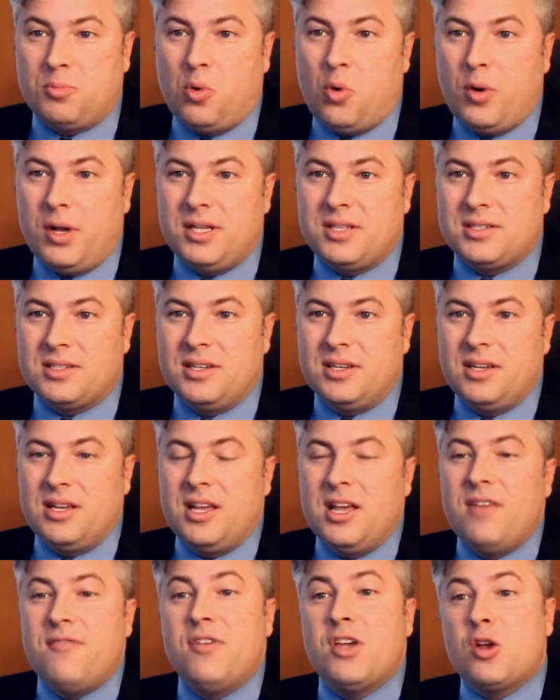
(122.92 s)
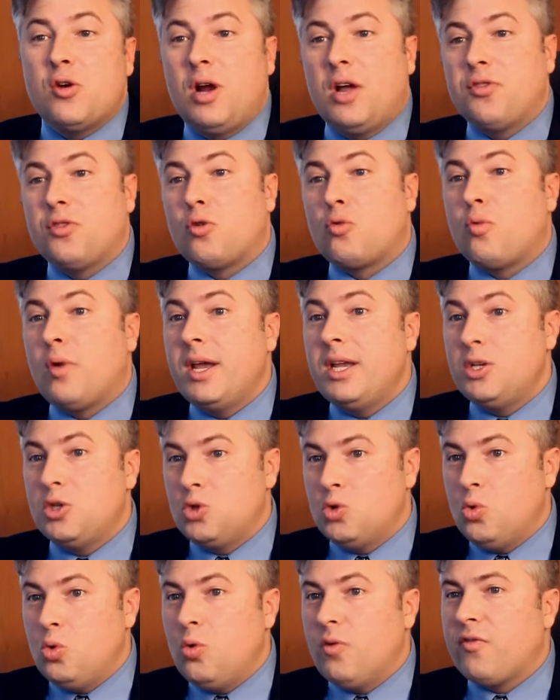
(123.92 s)
or points. Figure out the right
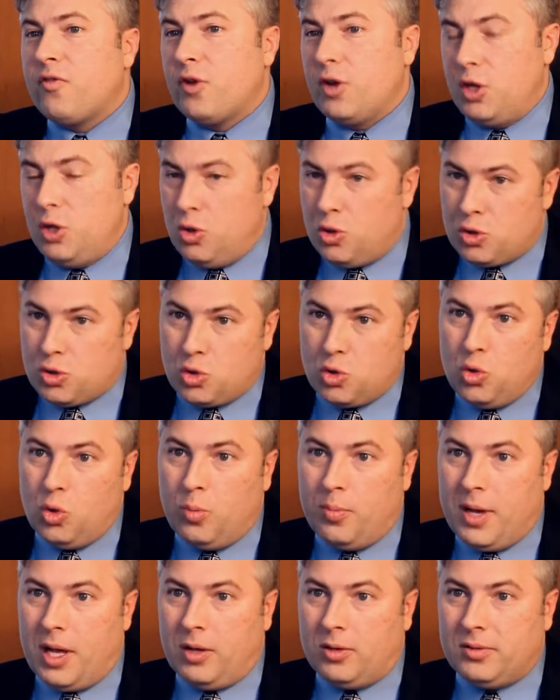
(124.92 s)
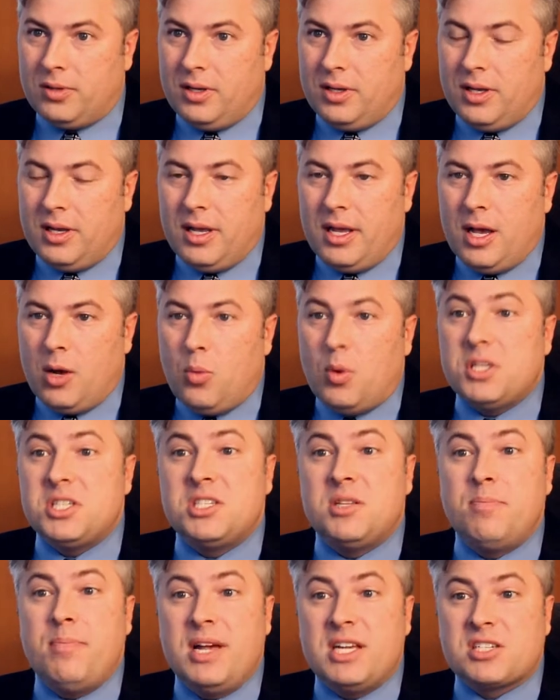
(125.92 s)
tool for your tool belt.
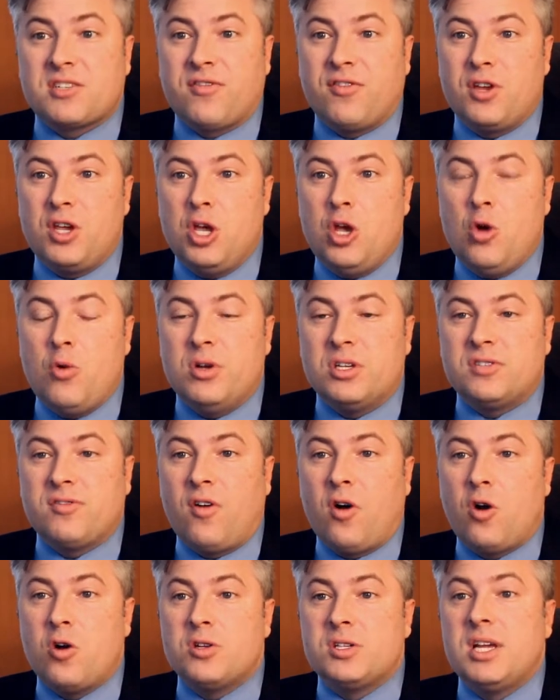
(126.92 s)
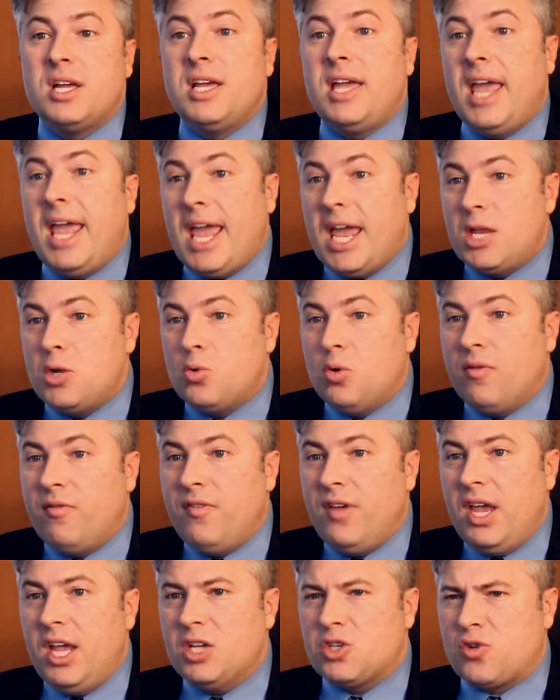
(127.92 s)
What's the best for you as far as annual
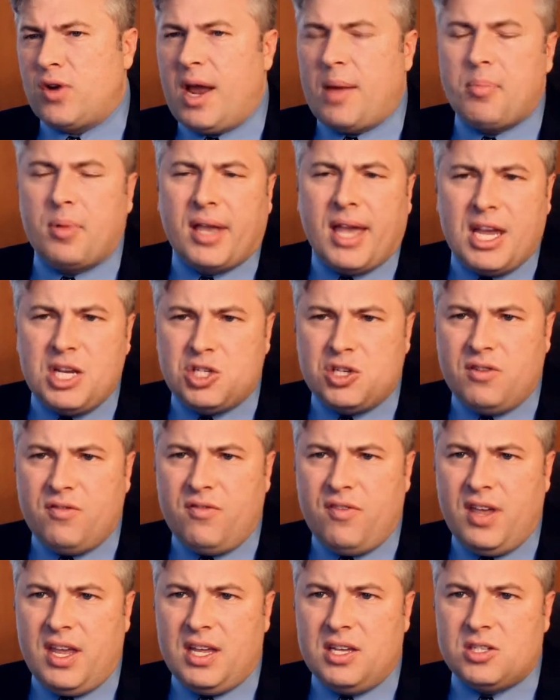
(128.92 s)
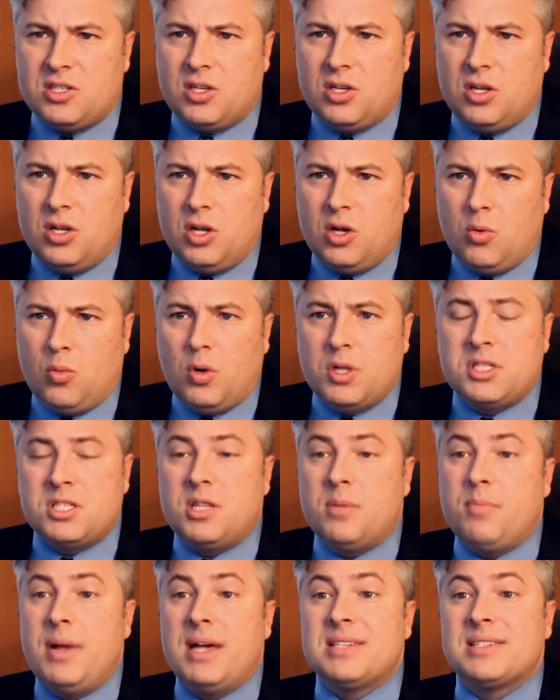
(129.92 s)
fees or application fees? What's
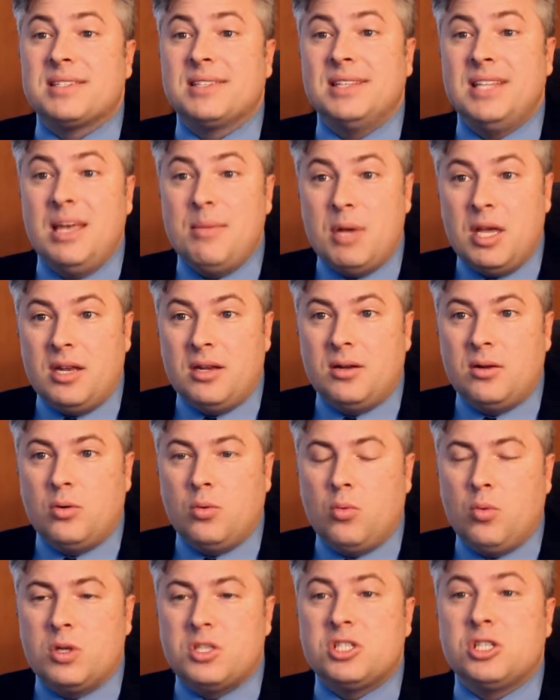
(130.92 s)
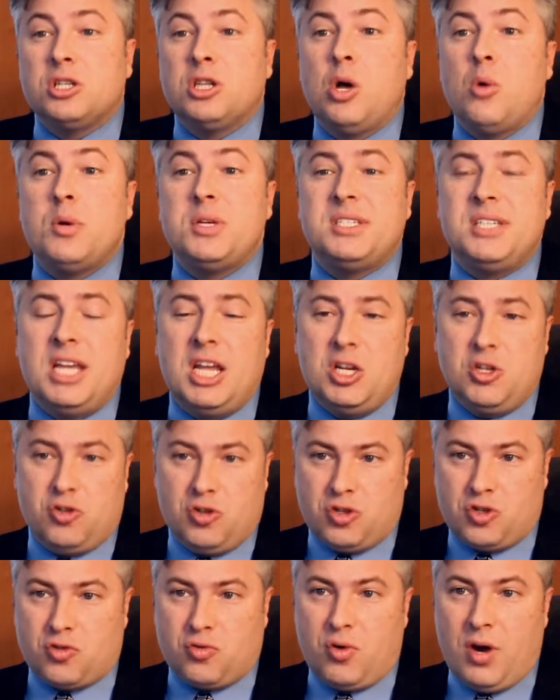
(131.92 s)
the best limit? What's the lowest
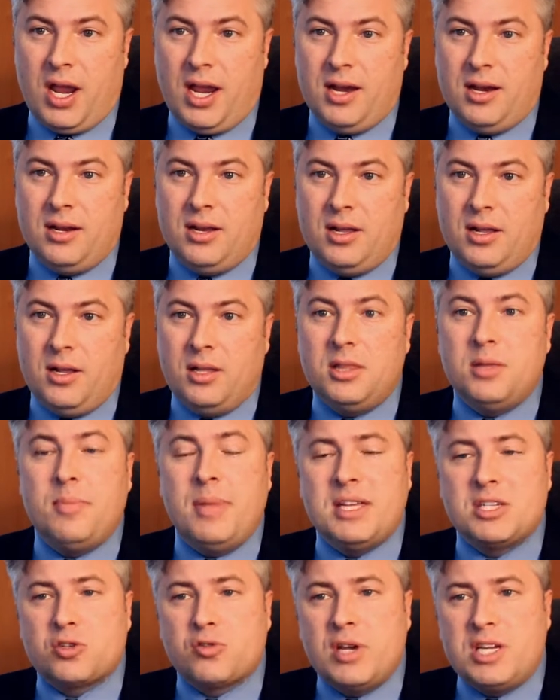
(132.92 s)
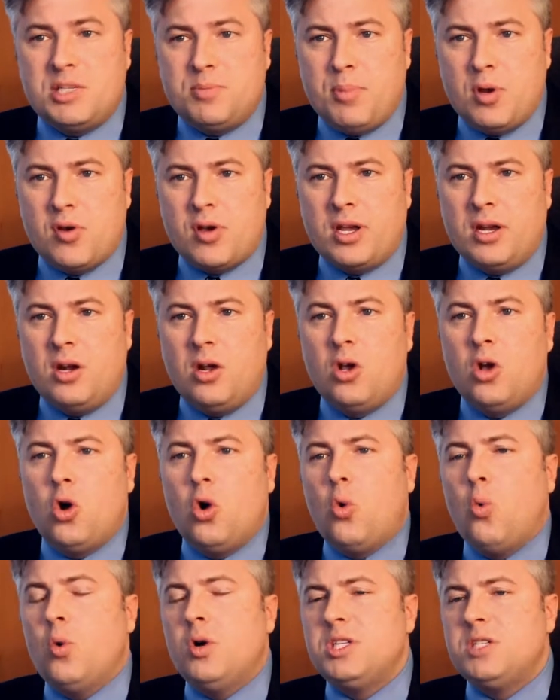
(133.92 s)
interest rate? Best grace period?
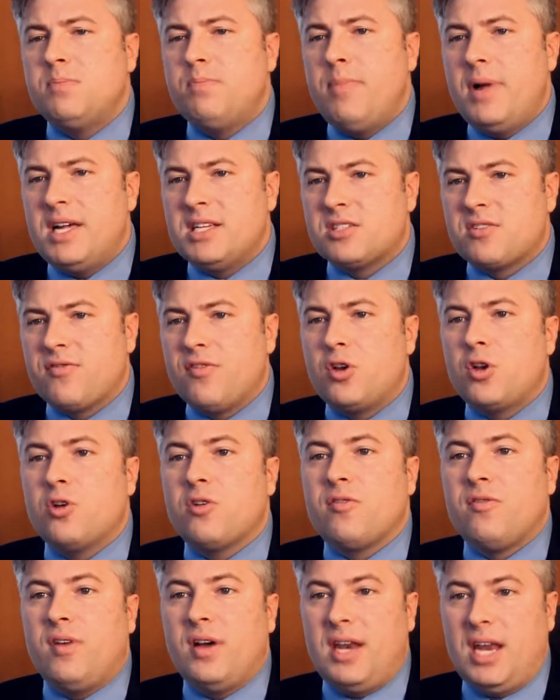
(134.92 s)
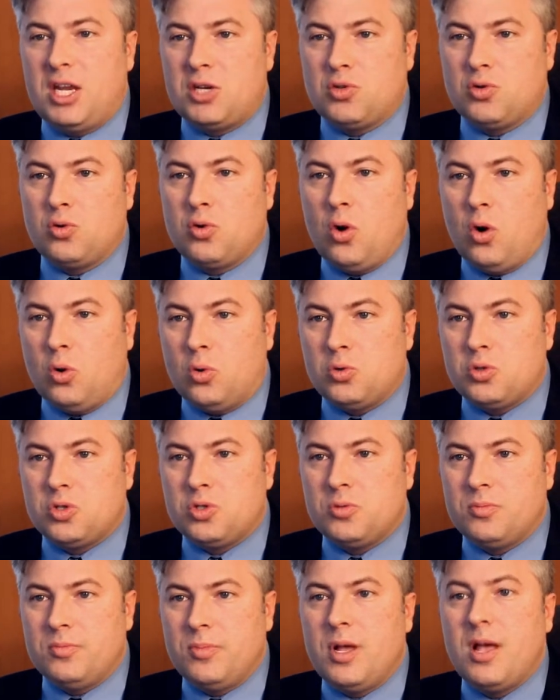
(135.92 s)
What's best for your financial
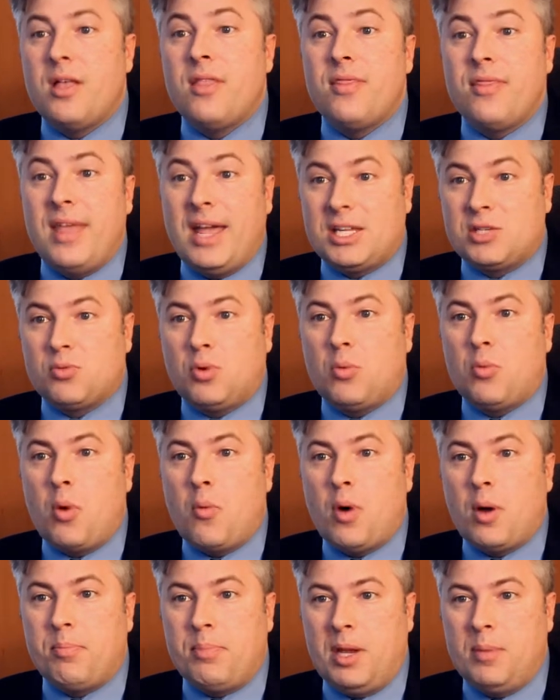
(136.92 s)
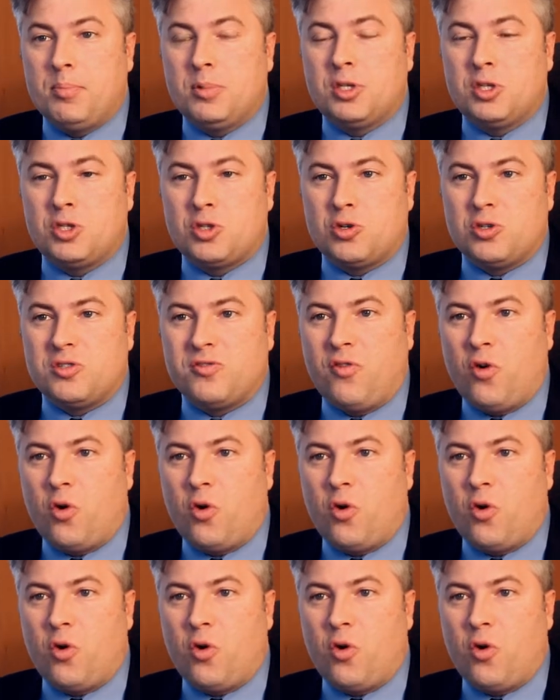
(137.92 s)
goals? That's what we want people to search